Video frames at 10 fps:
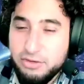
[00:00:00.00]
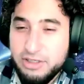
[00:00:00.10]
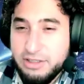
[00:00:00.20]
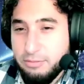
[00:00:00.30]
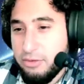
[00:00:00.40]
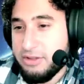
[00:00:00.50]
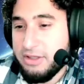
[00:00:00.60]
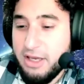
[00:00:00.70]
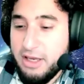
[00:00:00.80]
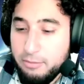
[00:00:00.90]
You can experience the
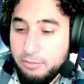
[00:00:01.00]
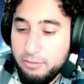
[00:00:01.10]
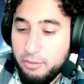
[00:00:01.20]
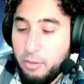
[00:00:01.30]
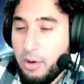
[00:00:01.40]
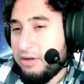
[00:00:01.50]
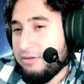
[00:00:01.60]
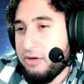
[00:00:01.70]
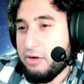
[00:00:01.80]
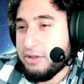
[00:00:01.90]
game while in a
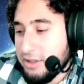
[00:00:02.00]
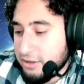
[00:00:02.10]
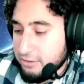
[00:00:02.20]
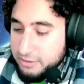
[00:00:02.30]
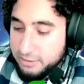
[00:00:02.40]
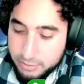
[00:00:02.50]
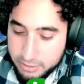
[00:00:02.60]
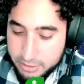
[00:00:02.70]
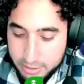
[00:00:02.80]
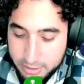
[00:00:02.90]
VR setting or something.
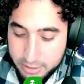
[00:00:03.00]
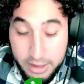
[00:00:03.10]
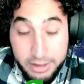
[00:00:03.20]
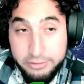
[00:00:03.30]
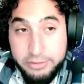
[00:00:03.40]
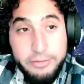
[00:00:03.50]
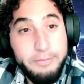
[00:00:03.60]
I don't know.